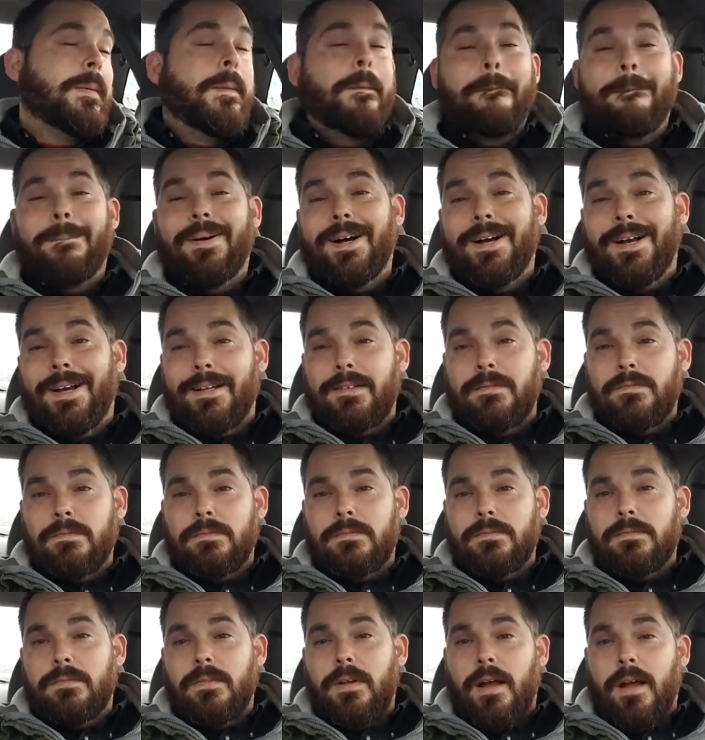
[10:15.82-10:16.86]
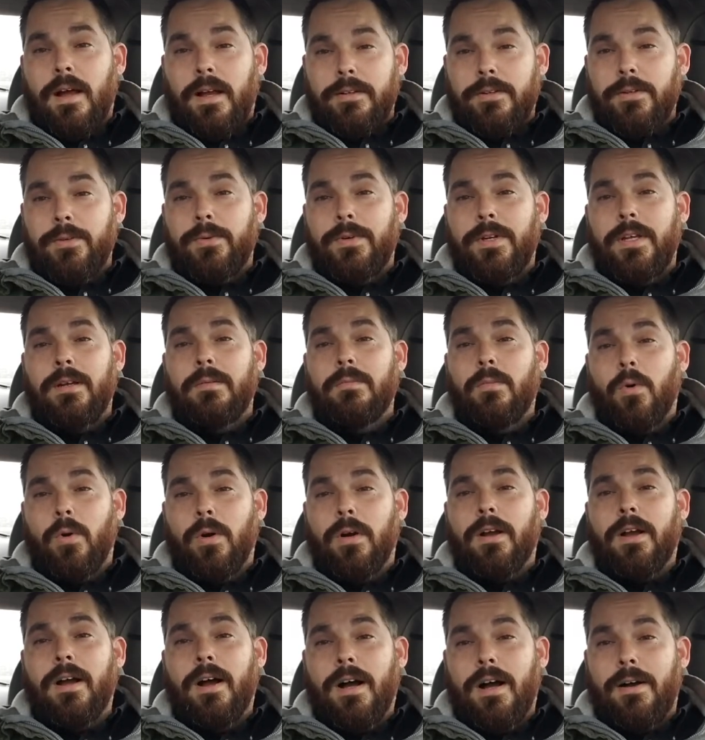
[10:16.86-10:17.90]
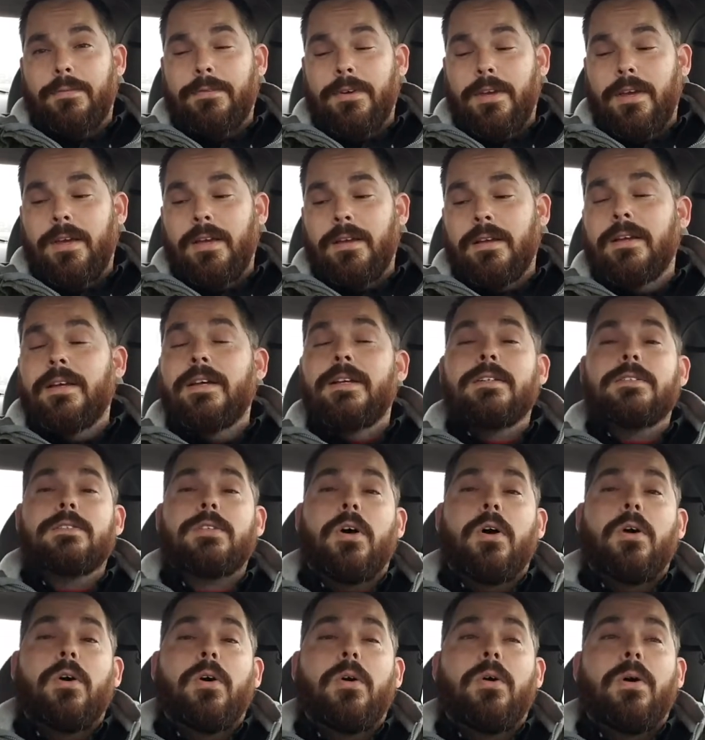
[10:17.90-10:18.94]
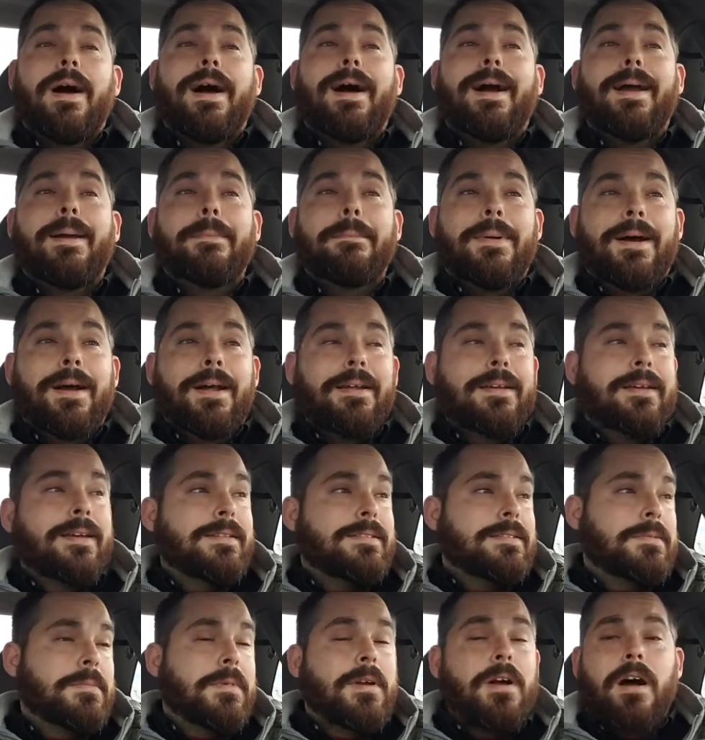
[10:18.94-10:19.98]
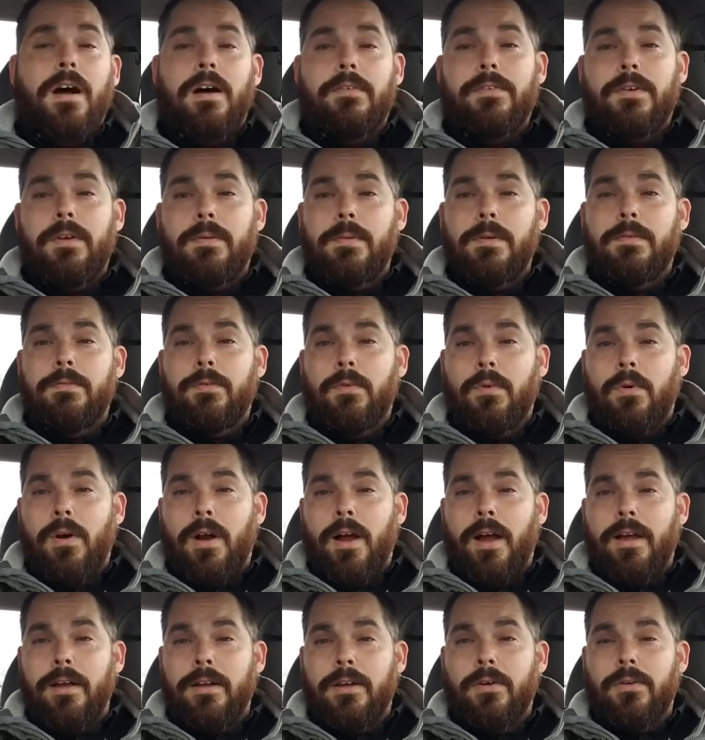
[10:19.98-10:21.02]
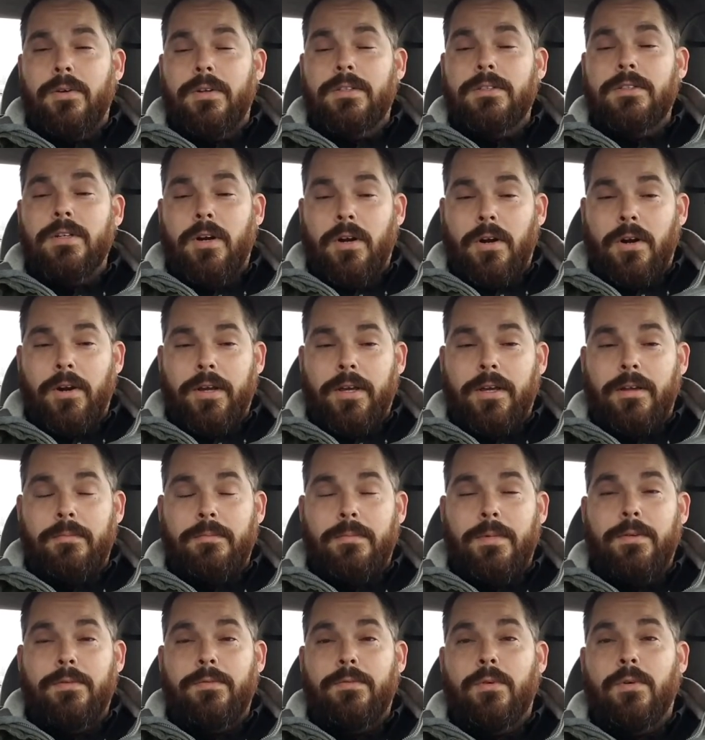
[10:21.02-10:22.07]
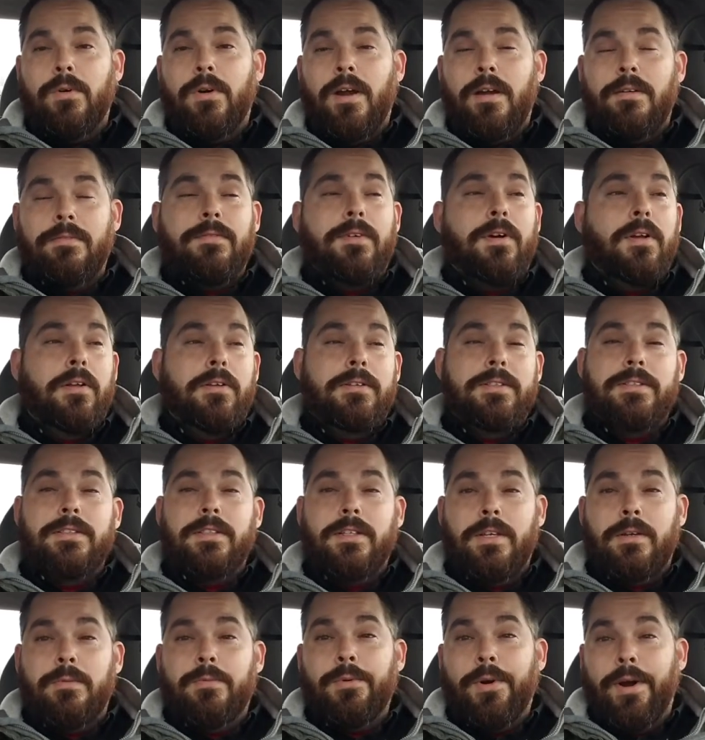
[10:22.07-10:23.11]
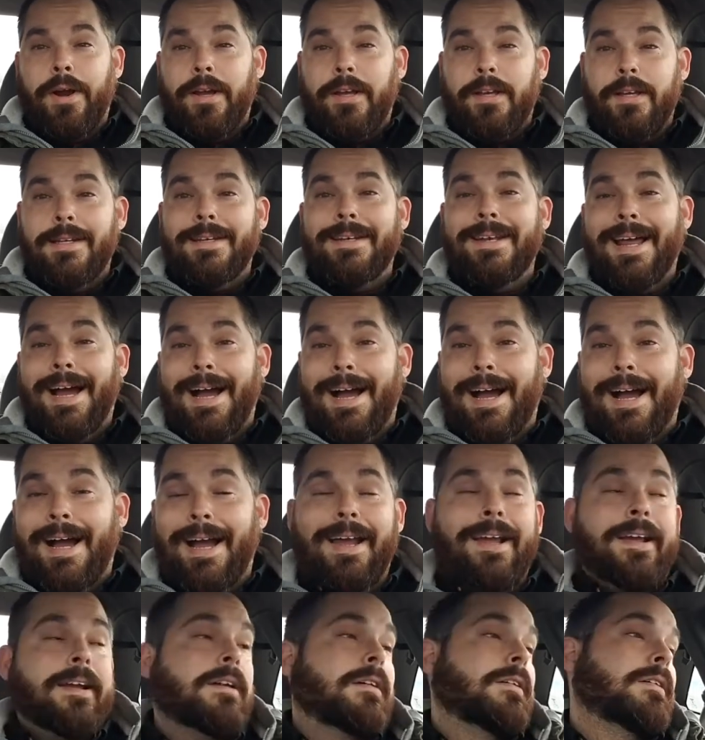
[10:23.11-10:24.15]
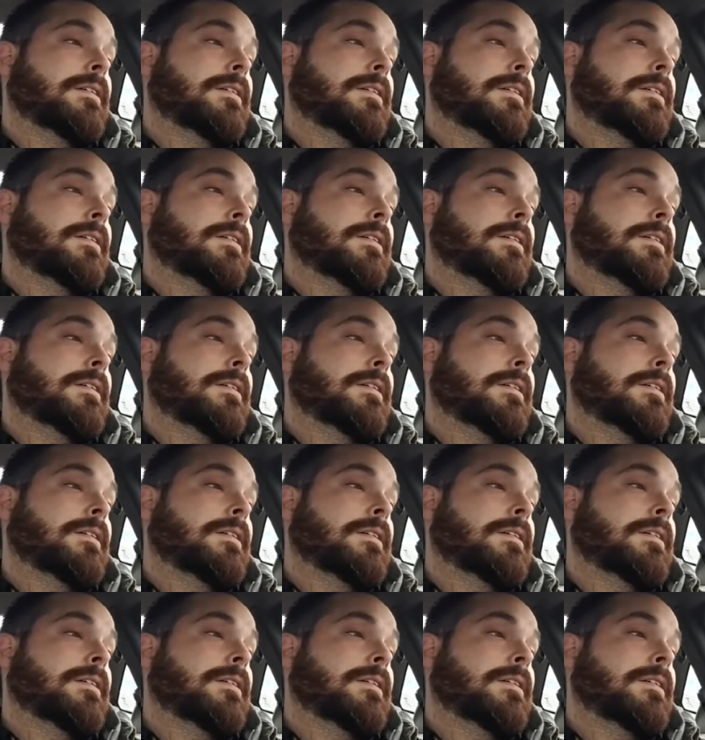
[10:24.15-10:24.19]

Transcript: but I do need more coffee, so I might get some coffee before I go to Target, before I fall asleep, wreck, and die.